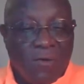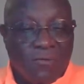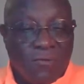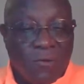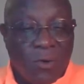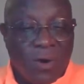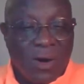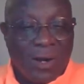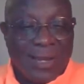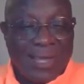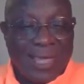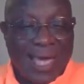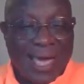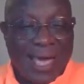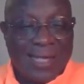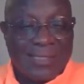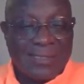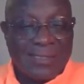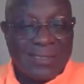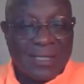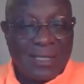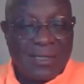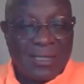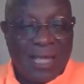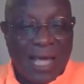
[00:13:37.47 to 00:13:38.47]

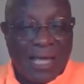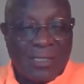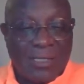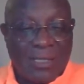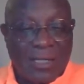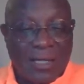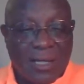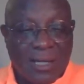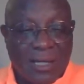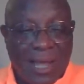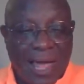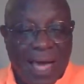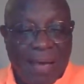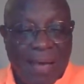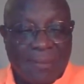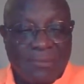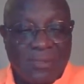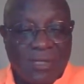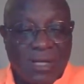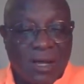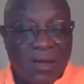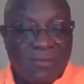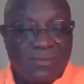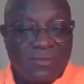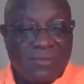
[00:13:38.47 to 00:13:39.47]
forecasting that the
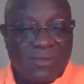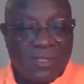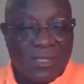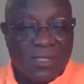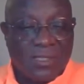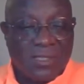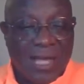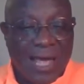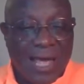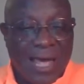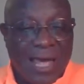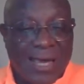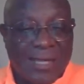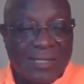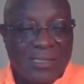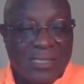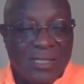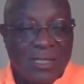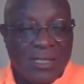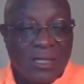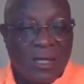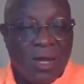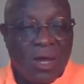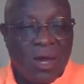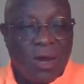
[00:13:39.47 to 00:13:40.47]
collapse of
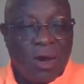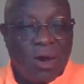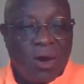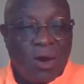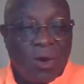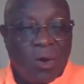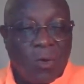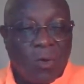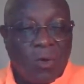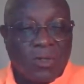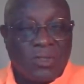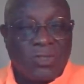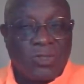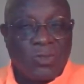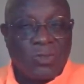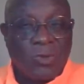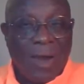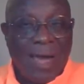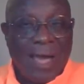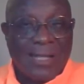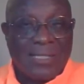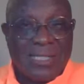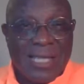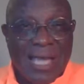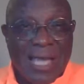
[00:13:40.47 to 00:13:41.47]
society on
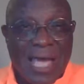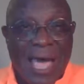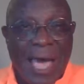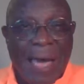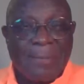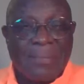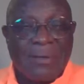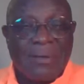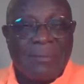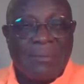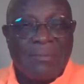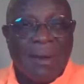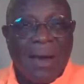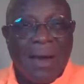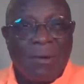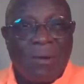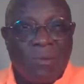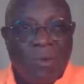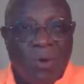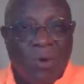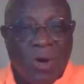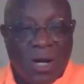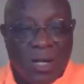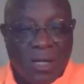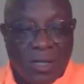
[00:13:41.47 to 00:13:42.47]
track to happen by
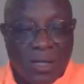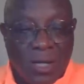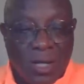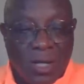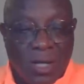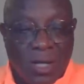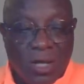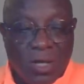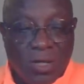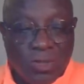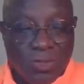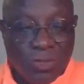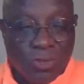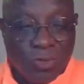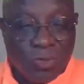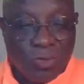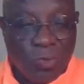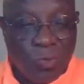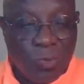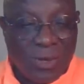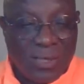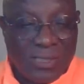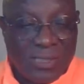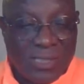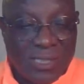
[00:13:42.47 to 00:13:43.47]
what?
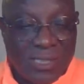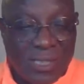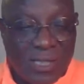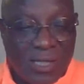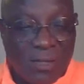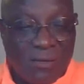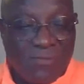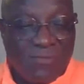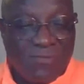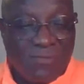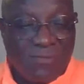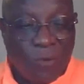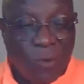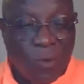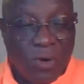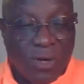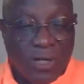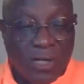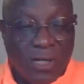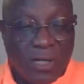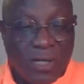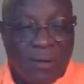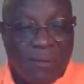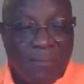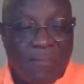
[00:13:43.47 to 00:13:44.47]

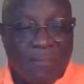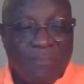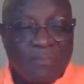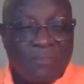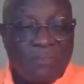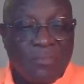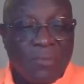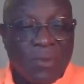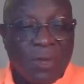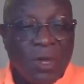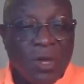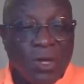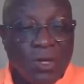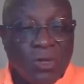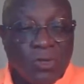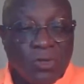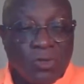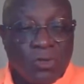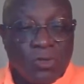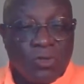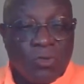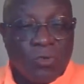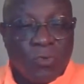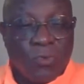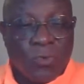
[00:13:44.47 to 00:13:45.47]
2040.
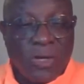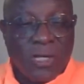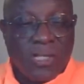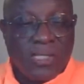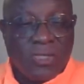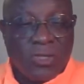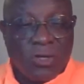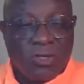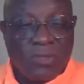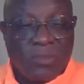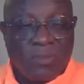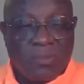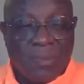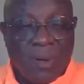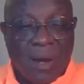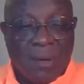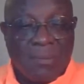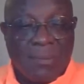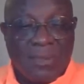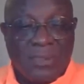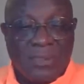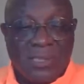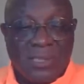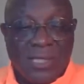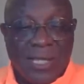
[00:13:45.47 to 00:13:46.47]
New research
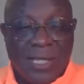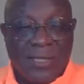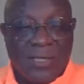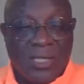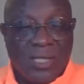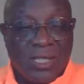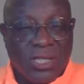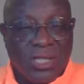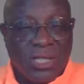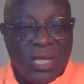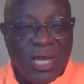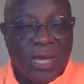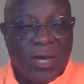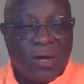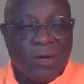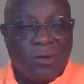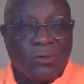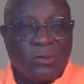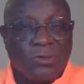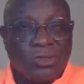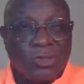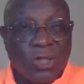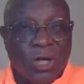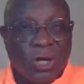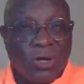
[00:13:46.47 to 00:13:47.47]
published in the
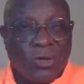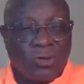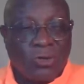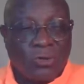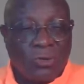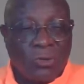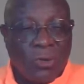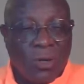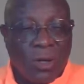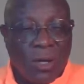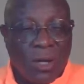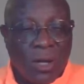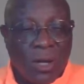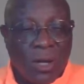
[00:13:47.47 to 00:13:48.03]
Yale Journal